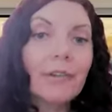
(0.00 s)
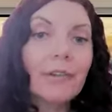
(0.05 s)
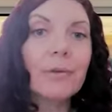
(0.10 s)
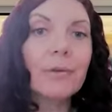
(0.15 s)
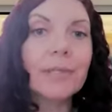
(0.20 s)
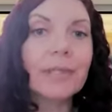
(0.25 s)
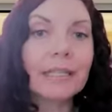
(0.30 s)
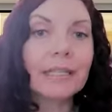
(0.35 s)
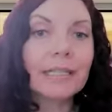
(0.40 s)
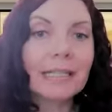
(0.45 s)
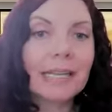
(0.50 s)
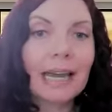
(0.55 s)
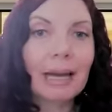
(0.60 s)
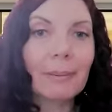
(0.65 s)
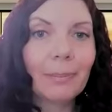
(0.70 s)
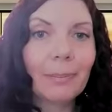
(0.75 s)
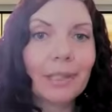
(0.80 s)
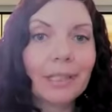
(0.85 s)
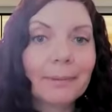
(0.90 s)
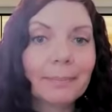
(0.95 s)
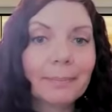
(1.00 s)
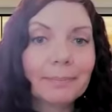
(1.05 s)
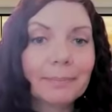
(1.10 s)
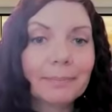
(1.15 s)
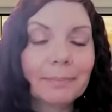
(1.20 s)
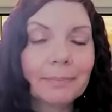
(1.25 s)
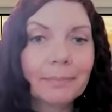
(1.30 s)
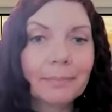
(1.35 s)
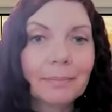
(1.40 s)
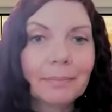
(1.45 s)
of using tapping.
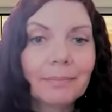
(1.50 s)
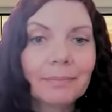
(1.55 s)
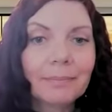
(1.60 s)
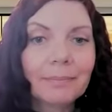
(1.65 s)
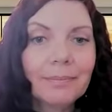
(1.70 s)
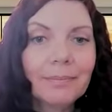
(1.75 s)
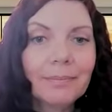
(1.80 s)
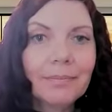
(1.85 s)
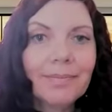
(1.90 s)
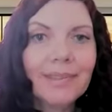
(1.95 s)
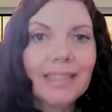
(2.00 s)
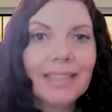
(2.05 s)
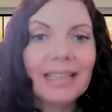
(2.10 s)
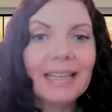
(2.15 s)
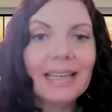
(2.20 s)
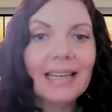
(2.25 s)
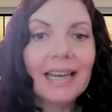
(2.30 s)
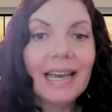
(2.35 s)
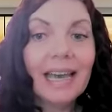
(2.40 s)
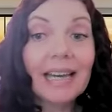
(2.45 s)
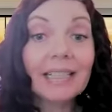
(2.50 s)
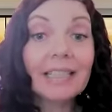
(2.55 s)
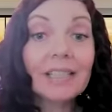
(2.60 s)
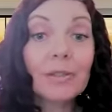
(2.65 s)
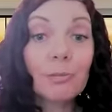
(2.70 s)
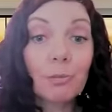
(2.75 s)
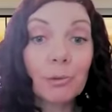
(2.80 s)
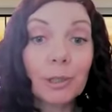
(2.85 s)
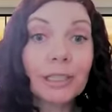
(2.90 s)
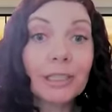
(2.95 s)
And it's
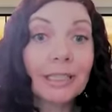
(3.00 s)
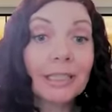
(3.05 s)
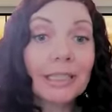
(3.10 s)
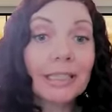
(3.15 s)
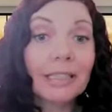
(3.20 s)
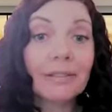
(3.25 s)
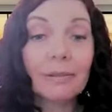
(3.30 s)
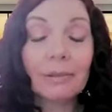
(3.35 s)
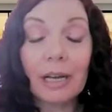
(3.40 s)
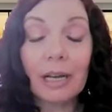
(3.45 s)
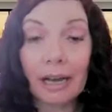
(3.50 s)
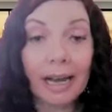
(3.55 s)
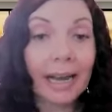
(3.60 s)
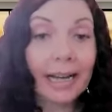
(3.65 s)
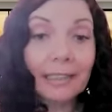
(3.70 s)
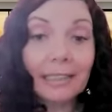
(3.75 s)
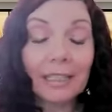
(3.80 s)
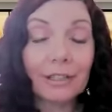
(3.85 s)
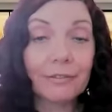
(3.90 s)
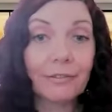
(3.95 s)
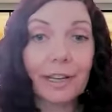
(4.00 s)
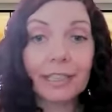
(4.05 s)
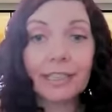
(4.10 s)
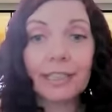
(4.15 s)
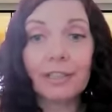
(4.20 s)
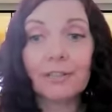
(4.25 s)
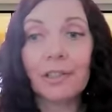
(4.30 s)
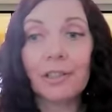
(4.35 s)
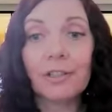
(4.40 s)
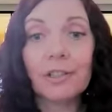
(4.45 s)
really highly effective.
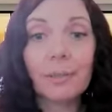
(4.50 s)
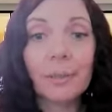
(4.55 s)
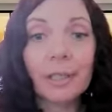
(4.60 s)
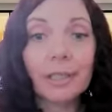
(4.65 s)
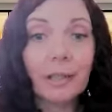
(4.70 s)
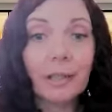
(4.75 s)
There's been